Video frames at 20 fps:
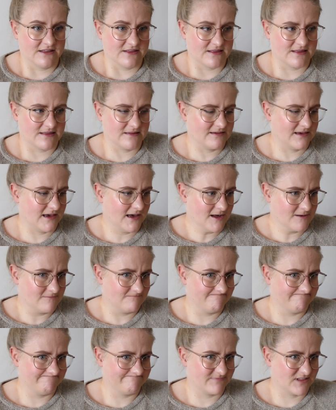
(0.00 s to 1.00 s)
So yeah,
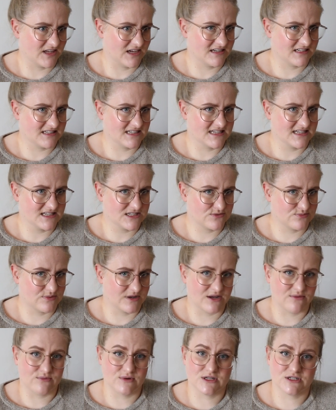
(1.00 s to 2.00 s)
that is
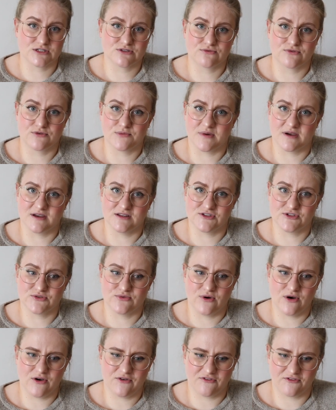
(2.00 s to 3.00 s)
what I wanted to remind
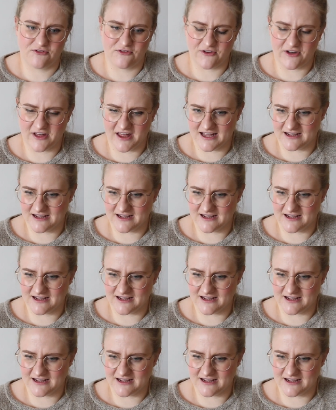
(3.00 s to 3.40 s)
you of.